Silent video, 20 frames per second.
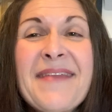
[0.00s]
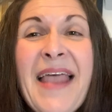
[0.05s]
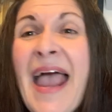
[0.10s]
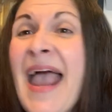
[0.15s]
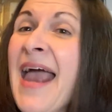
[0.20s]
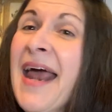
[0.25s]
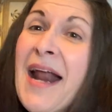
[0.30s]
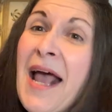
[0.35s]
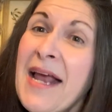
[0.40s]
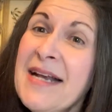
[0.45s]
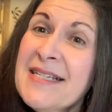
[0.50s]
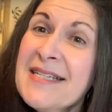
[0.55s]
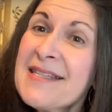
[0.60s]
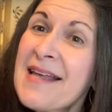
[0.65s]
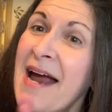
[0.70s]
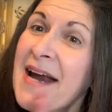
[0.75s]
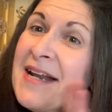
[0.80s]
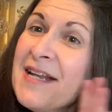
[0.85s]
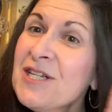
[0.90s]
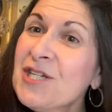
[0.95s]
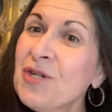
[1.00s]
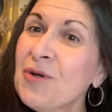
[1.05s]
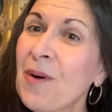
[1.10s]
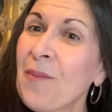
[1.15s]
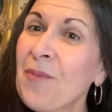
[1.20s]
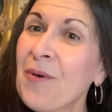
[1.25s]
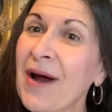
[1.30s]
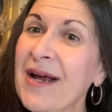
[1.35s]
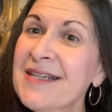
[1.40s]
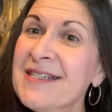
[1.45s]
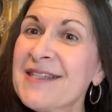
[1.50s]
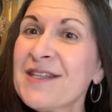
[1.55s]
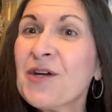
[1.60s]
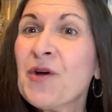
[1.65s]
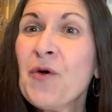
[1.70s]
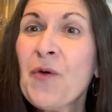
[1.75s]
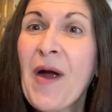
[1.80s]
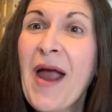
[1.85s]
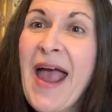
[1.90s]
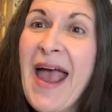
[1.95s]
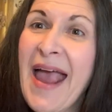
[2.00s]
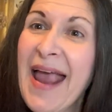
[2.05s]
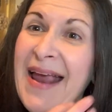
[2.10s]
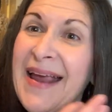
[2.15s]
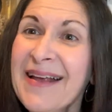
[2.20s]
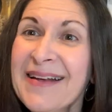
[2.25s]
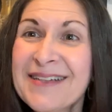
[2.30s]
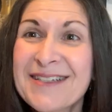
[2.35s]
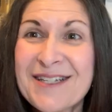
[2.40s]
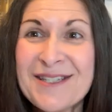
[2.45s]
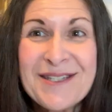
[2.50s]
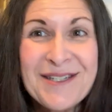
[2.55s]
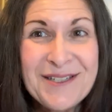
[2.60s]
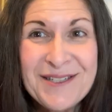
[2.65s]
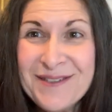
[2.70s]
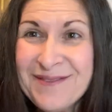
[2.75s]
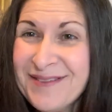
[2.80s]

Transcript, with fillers: and I decided to embrace the gray. Just